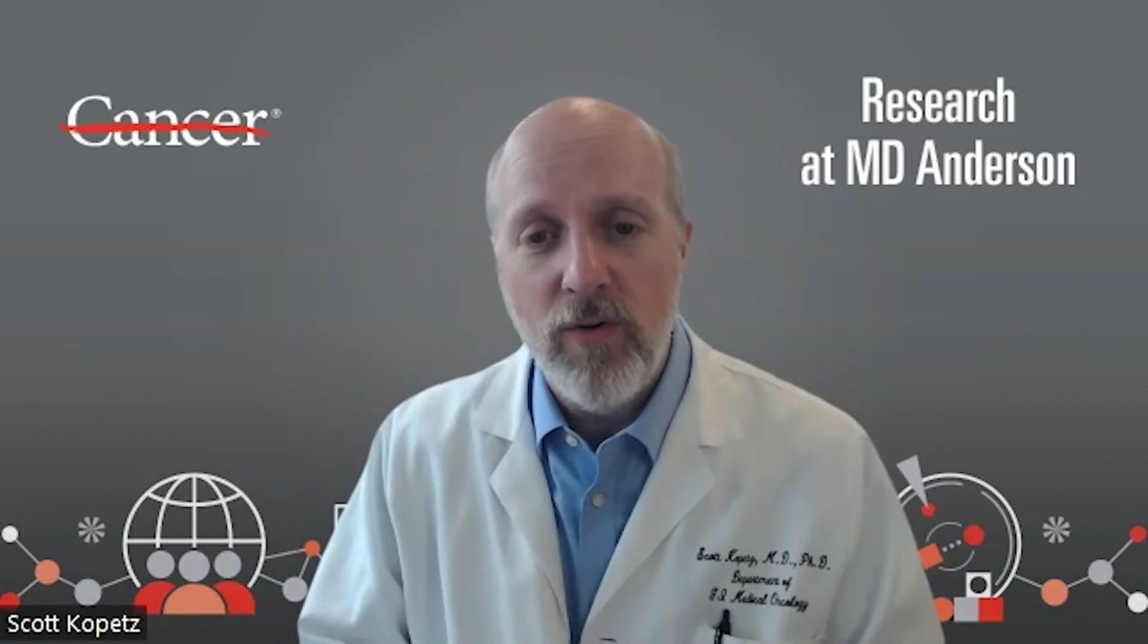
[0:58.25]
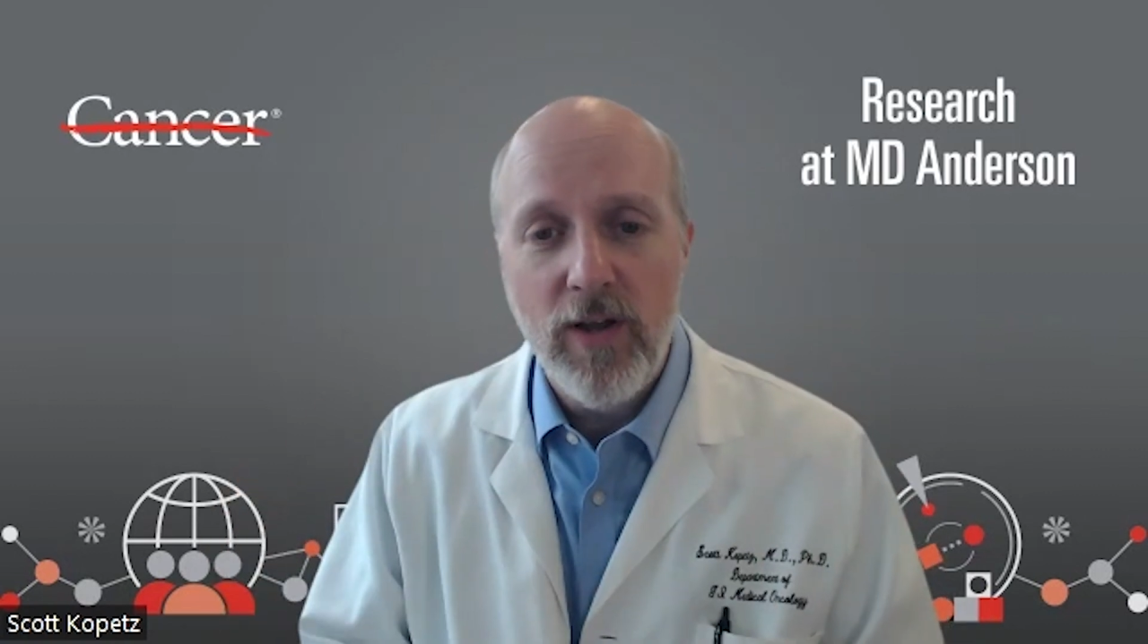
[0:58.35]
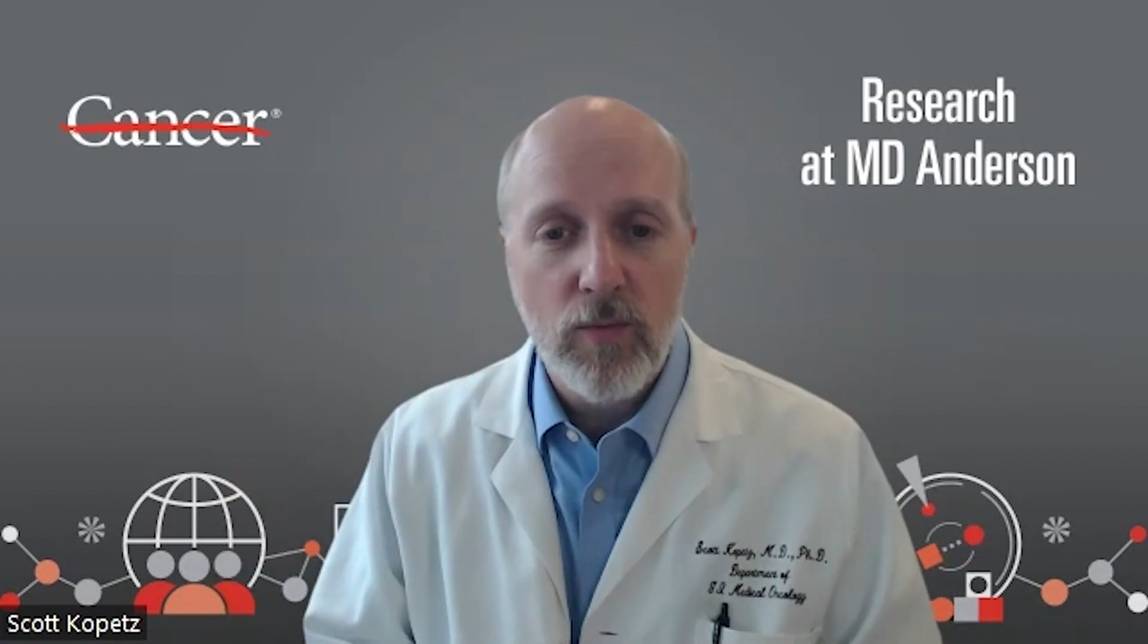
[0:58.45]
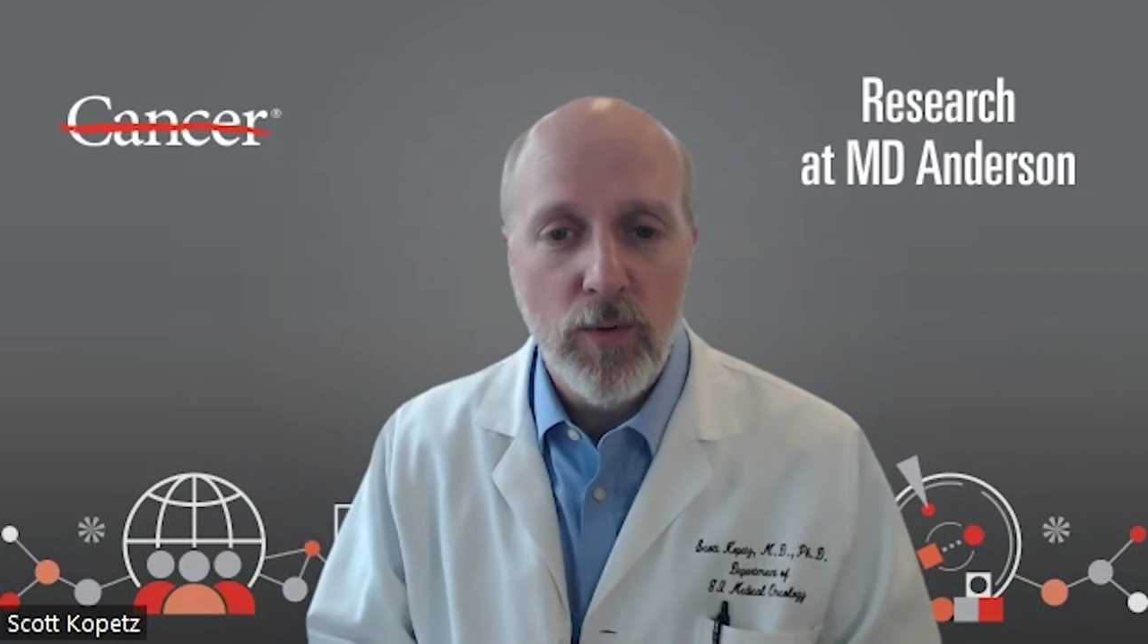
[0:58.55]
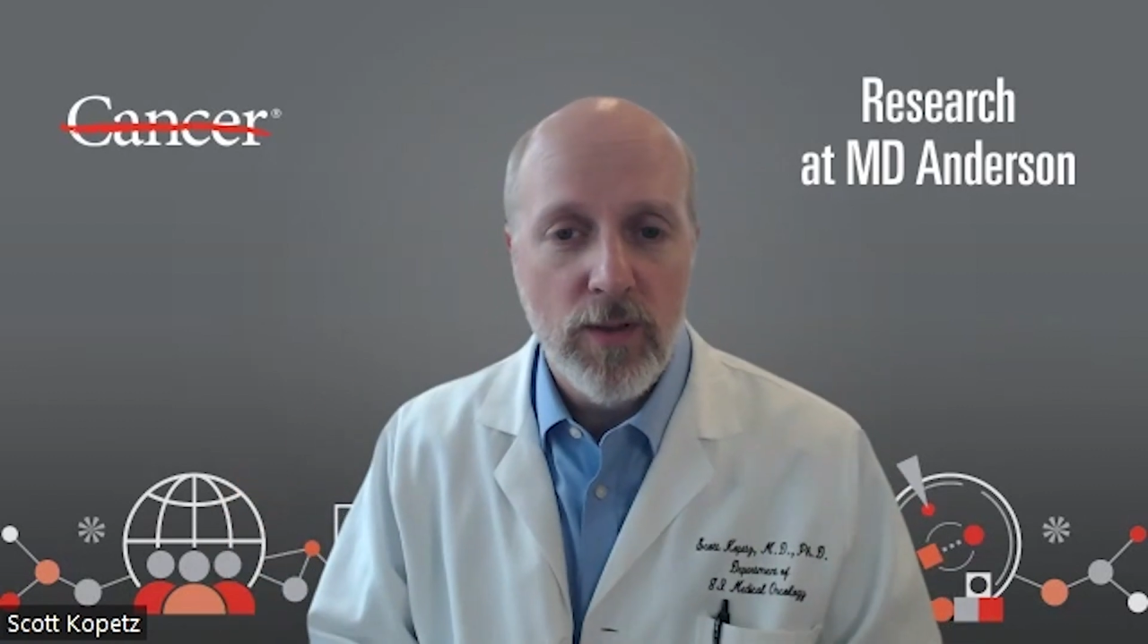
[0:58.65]

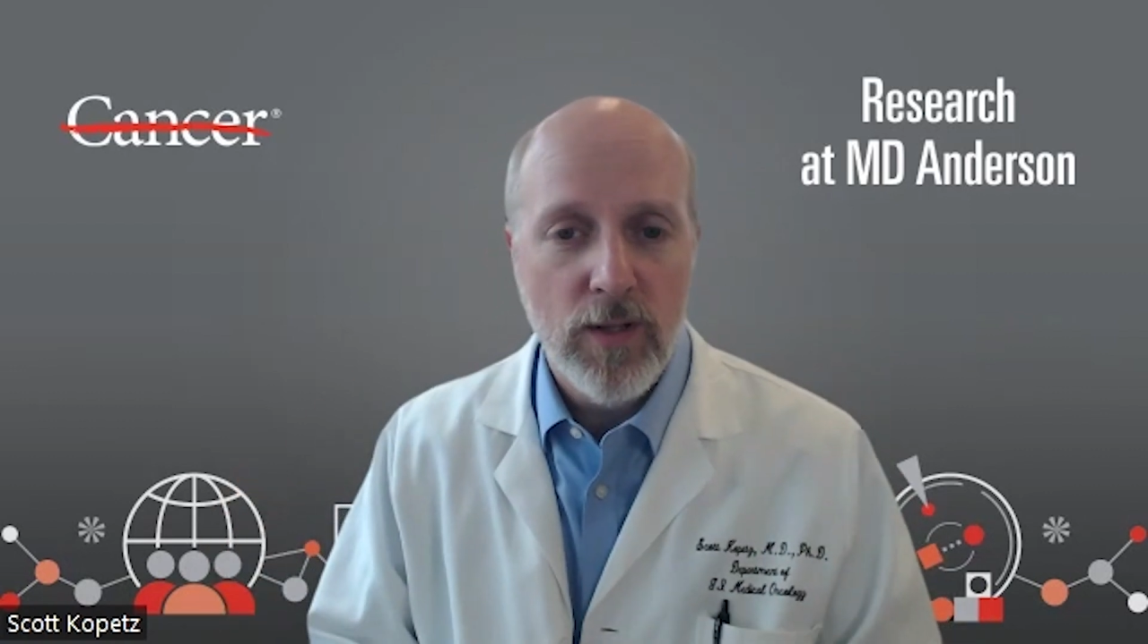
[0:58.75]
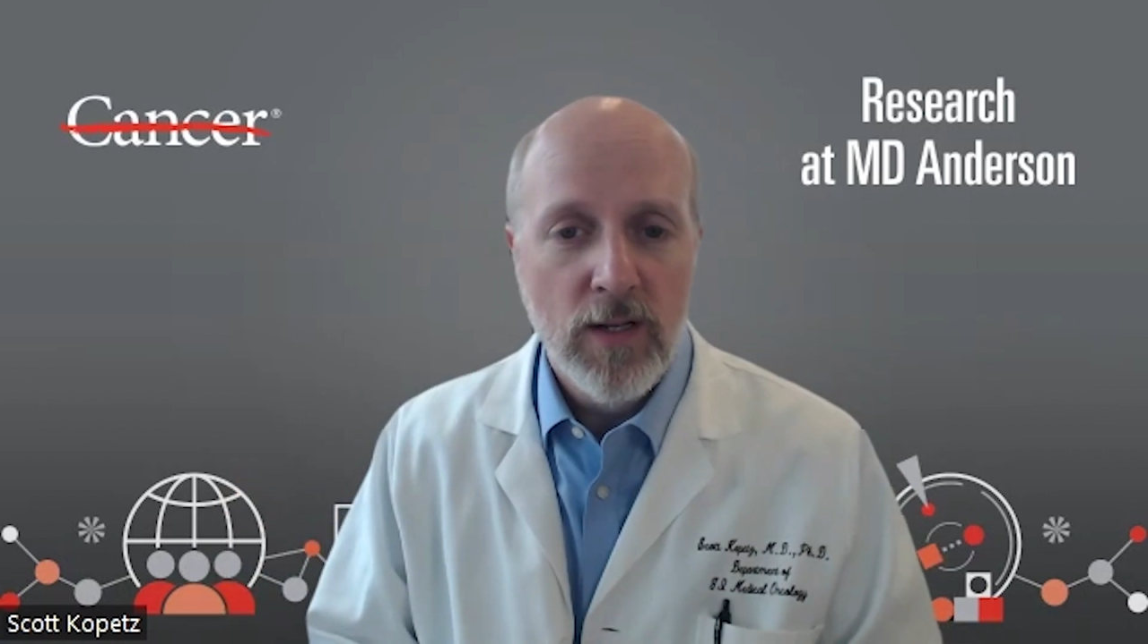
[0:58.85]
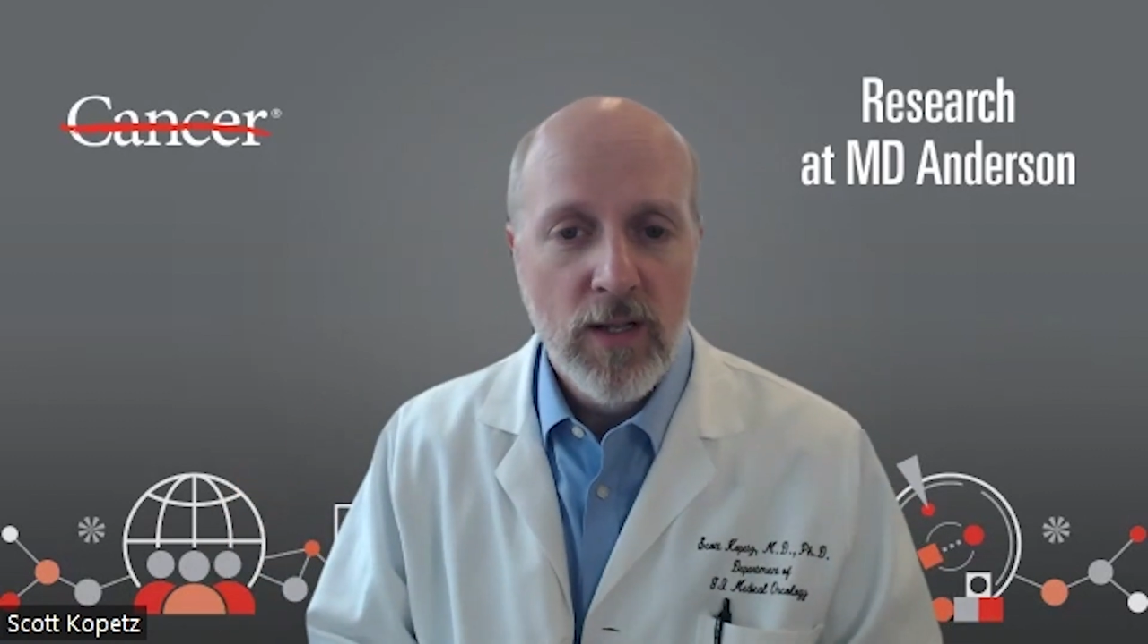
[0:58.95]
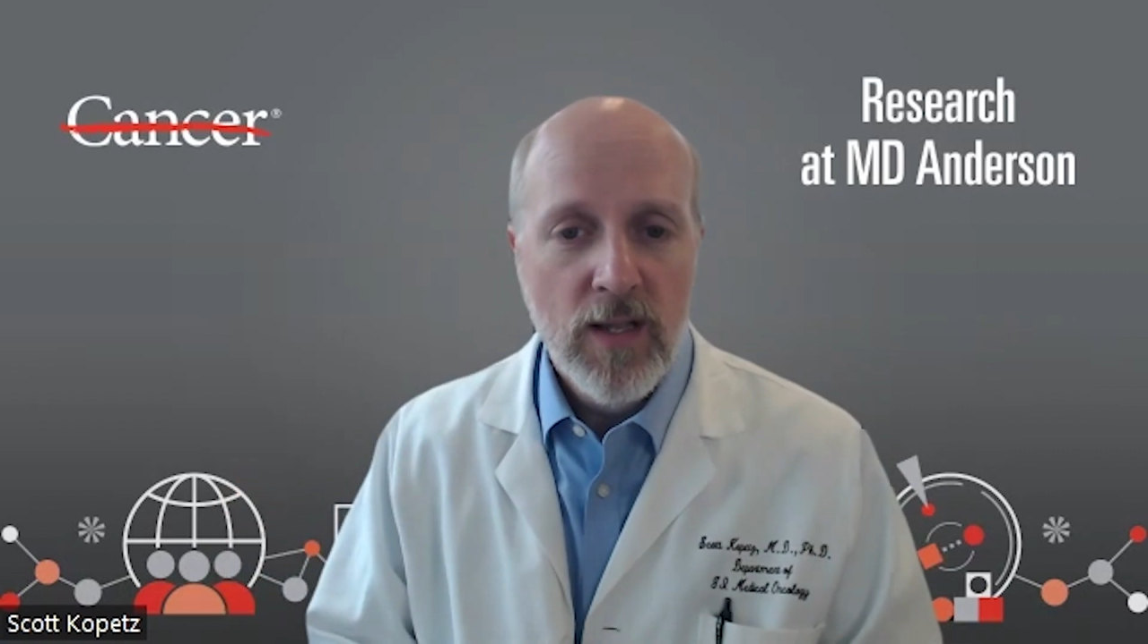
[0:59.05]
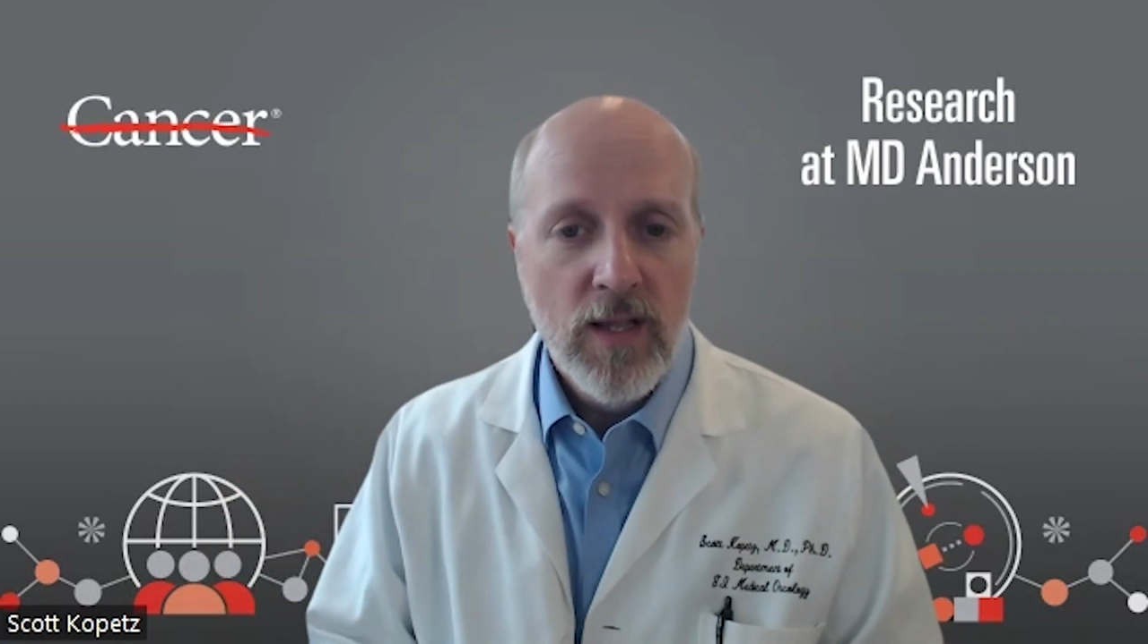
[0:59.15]
effect with it.